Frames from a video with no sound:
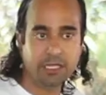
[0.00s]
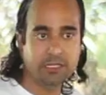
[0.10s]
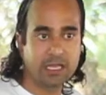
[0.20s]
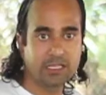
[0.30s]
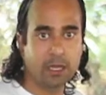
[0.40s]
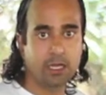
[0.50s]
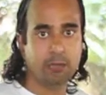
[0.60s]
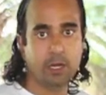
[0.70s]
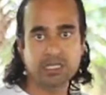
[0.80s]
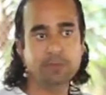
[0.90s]
there's a lot of
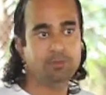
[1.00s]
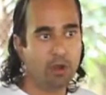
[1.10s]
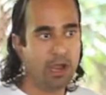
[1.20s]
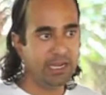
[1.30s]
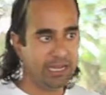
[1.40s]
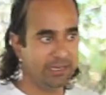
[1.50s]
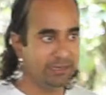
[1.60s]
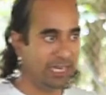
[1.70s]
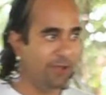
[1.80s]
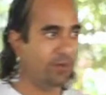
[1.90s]
community pride
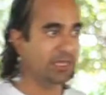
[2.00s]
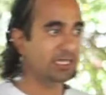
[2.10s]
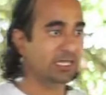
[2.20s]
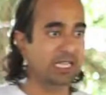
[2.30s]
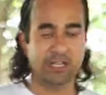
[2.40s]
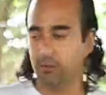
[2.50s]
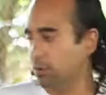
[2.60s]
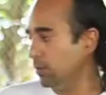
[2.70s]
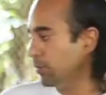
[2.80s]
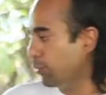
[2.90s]
in delivering this
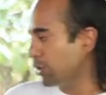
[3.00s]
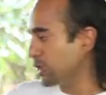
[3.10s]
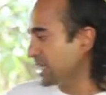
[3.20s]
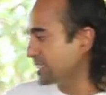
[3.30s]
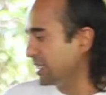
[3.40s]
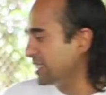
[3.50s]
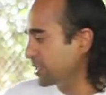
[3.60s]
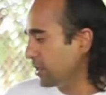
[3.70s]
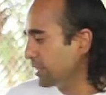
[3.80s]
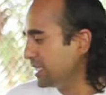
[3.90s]
successful project. And
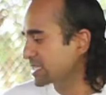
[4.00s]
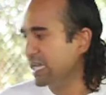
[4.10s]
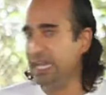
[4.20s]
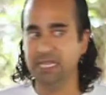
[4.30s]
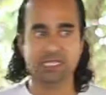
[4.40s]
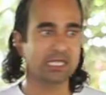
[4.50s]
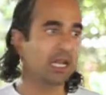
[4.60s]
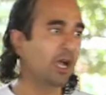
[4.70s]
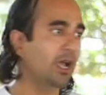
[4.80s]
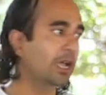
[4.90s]
these kids
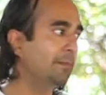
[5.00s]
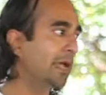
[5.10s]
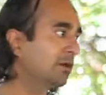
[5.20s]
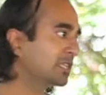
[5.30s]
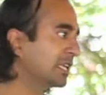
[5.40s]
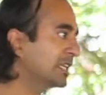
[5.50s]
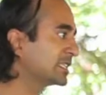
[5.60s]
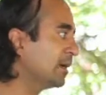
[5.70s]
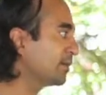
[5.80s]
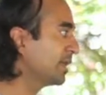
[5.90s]
are going to be able to say
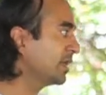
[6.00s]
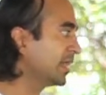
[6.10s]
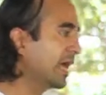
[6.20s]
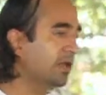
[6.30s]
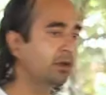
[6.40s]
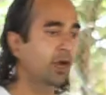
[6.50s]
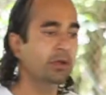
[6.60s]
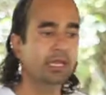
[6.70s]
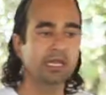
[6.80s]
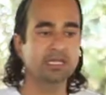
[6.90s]
something that
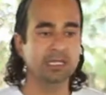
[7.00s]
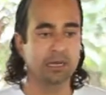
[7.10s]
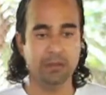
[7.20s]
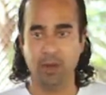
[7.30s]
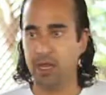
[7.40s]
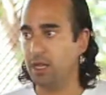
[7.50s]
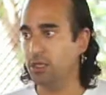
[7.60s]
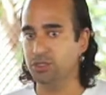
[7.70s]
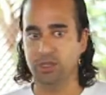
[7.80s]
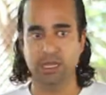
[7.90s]
no kids in my
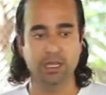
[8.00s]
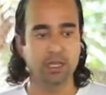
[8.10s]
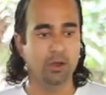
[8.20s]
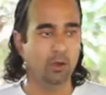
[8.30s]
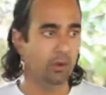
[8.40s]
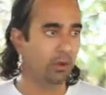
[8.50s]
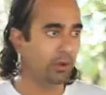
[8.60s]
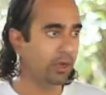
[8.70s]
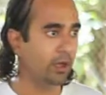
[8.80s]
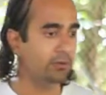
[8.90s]
country
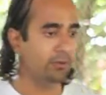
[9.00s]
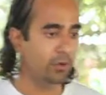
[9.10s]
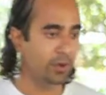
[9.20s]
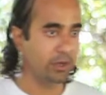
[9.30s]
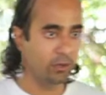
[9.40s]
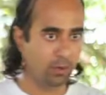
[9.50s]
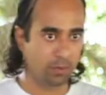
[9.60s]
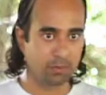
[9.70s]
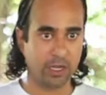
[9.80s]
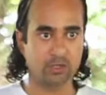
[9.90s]
or, you know, in
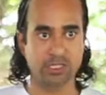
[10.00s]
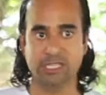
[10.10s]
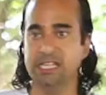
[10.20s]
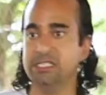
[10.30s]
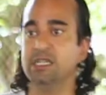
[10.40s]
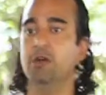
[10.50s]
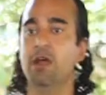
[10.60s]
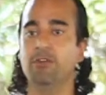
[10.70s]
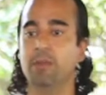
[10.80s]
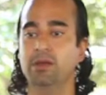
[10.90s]
your country, the States, are
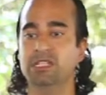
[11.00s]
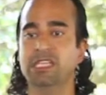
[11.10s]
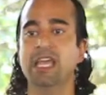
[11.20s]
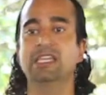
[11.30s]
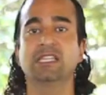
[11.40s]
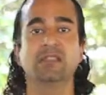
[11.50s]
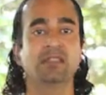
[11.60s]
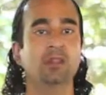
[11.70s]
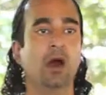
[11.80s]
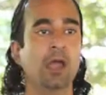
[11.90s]
ever going to be able to say is that
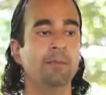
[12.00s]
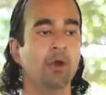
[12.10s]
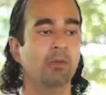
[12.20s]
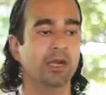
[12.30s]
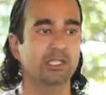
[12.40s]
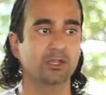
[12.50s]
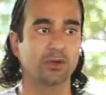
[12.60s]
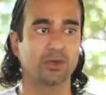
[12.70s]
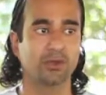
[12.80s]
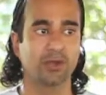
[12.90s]
I built my
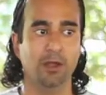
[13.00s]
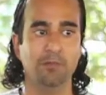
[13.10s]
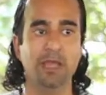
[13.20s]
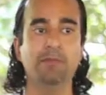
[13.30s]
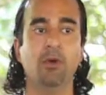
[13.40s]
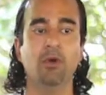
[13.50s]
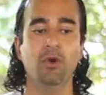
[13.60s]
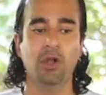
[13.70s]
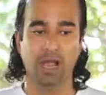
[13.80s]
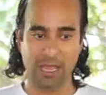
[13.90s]
school. You know, people,
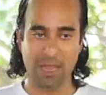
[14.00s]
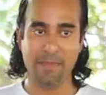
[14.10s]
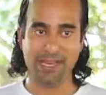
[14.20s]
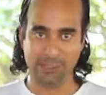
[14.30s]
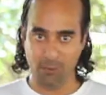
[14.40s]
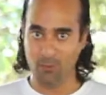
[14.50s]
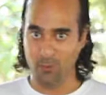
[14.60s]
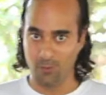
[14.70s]
and that makes them